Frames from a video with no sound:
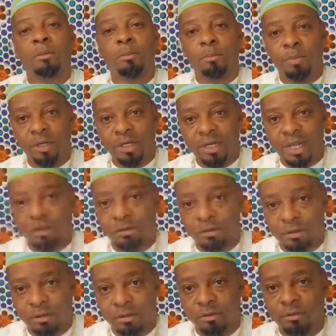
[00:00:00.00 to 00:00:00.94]
But
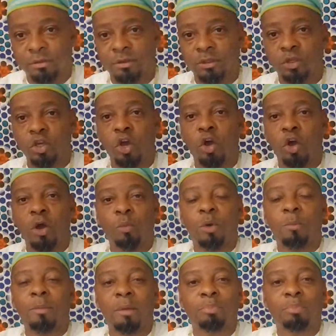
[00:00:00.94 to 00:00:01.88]
you know
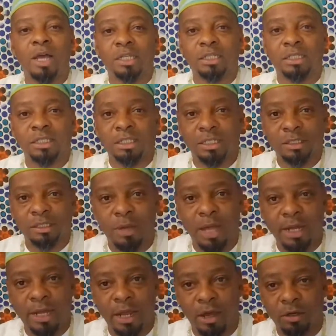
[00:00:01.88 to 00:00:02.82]
what my policy is
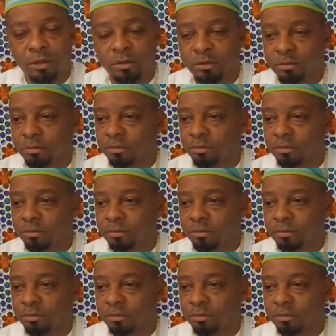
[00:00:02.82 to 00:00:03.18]
by now.